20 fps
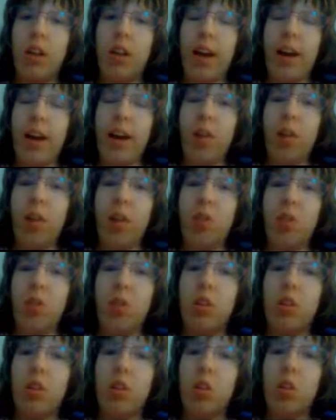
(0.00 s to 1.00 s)
Now,
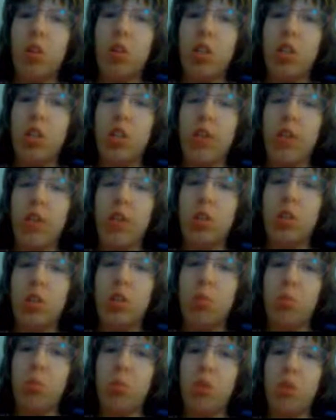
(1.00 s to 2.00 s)
there's a
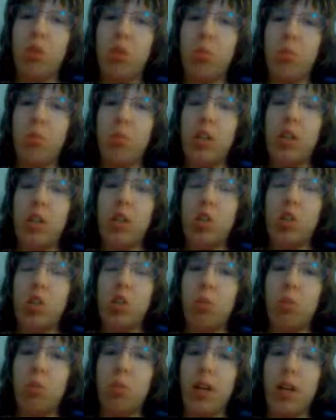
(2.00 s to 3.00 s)
difference between being
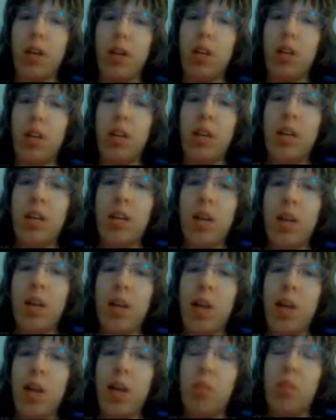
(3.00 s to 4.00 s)
stupid
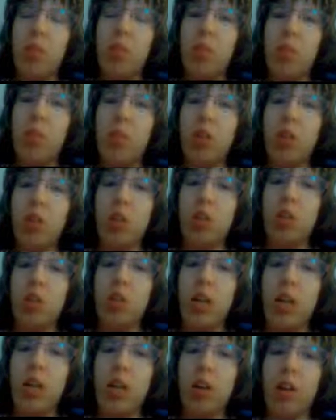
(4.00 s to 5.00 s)
and being
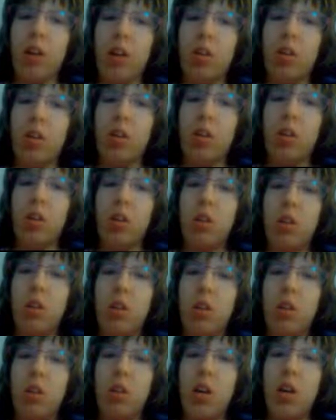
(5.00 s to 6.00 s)
mentally ill.
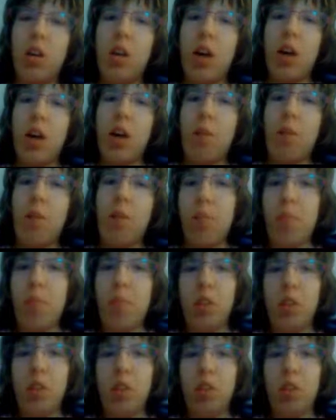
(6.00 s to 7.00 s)

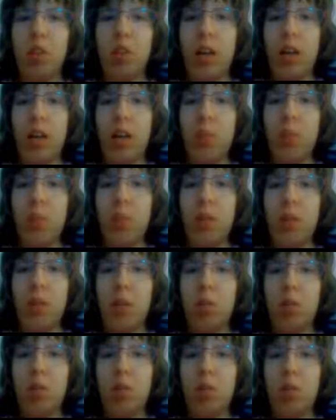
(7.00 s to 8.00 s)
Mentally ill
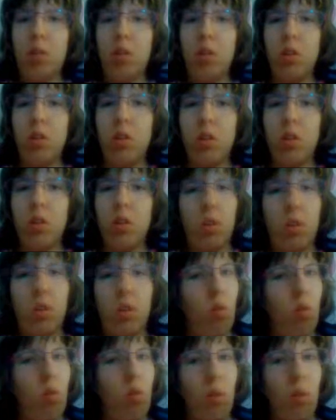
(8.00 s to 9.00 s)
people,
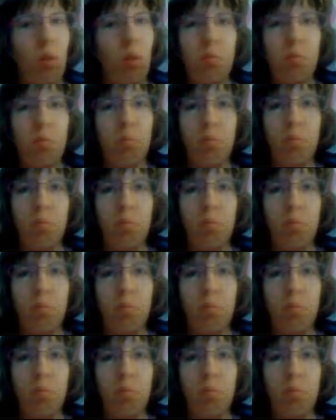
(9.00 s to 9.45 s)
or